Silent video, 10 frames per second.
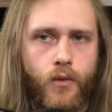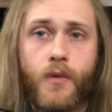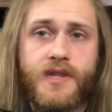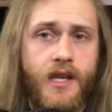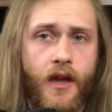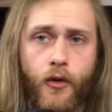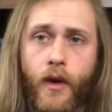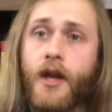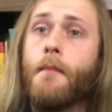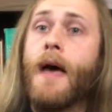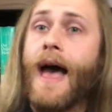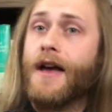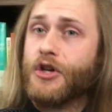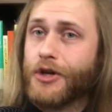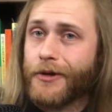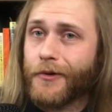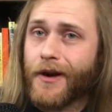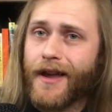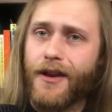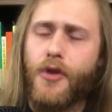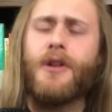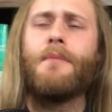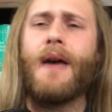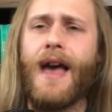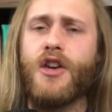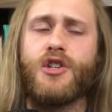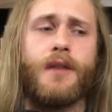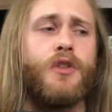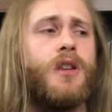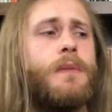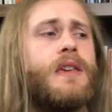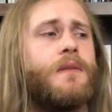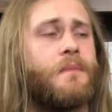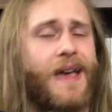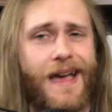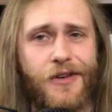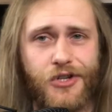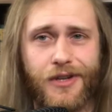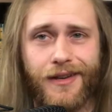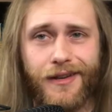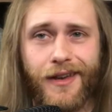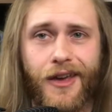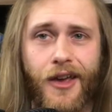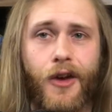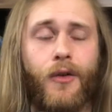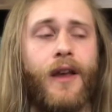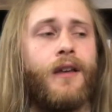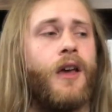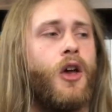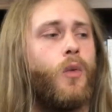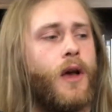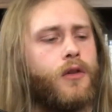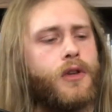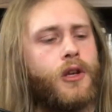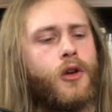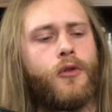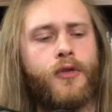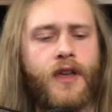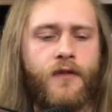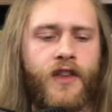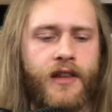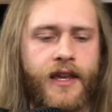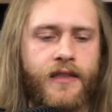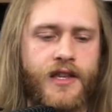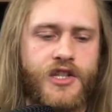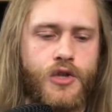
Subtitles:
What was the other one? Compassion, right? Oh, compassion. I'm going to be compassionate, right? Well, think of it like this.